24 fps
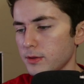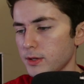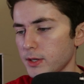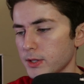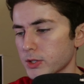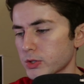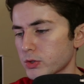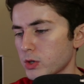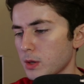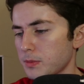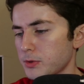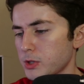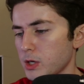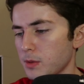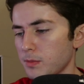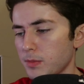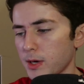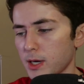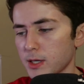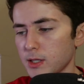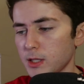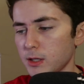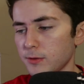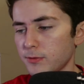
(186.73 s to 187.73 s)
The Inscription
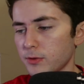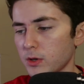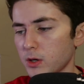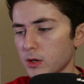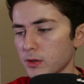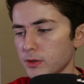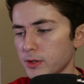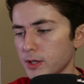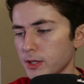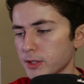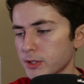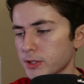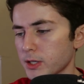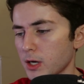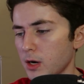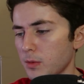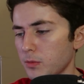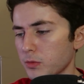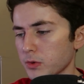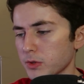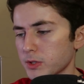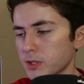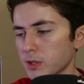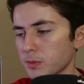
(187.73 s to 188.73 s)
by default does
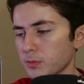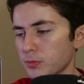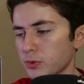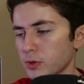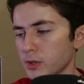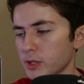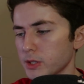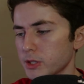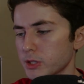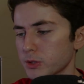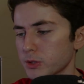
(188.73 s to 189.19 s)
come with some pretty